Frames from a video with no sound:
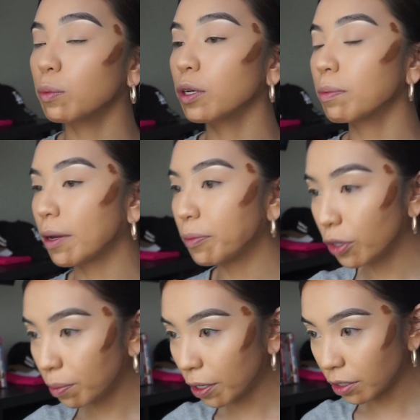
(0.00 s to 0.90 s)
with my
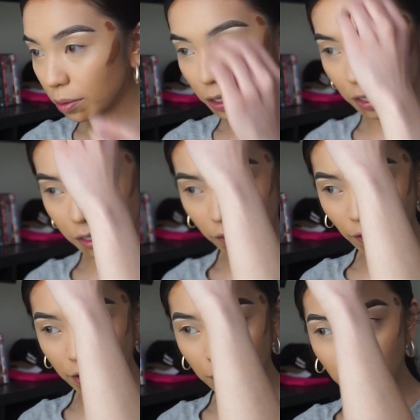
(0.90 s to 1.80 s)
Beauty Blender because I
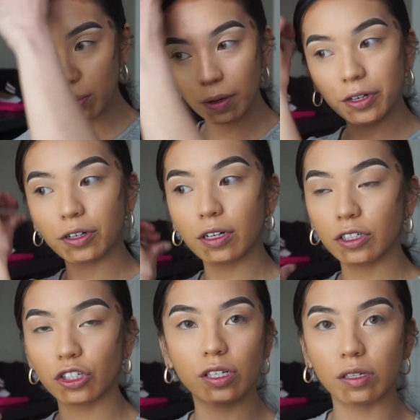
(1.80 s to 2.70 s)
find the Beauty Blender
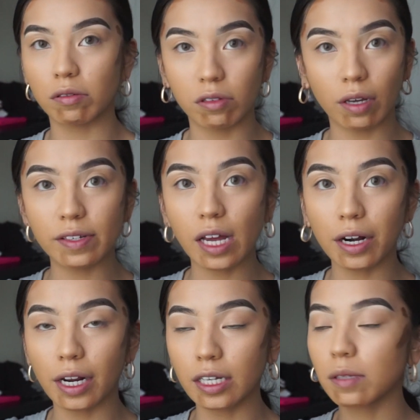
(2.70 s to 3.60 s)
just gives that
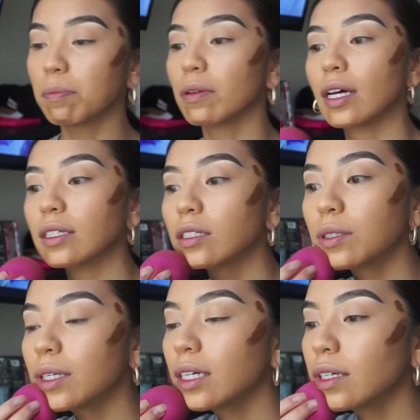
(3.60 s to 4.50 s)
nice blend to
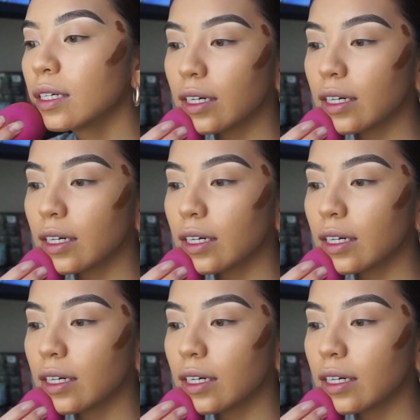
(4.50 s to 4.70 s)
it.